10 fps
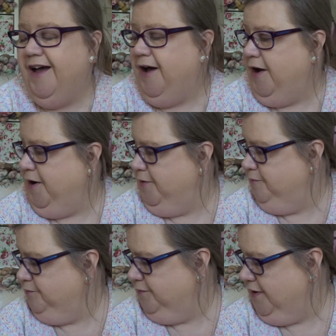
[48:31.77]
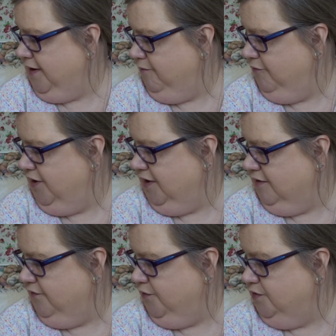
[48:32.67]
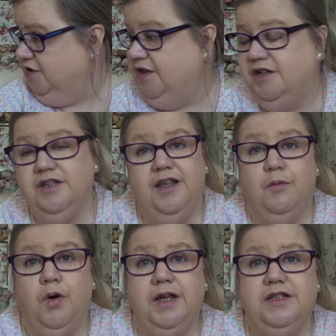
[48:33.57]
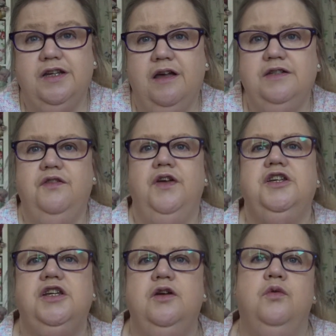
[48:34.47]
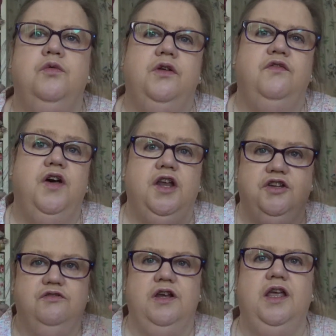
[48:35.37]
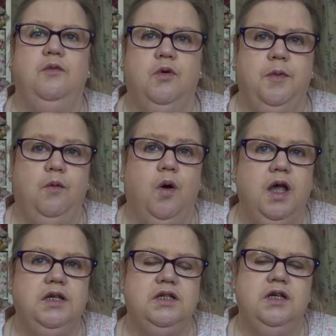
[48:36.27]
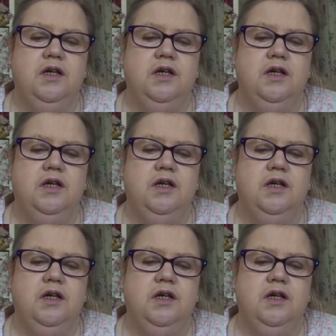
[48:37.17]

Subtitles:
I'm really looking forward to changing that white now. So eventually all the furniture in here will be white,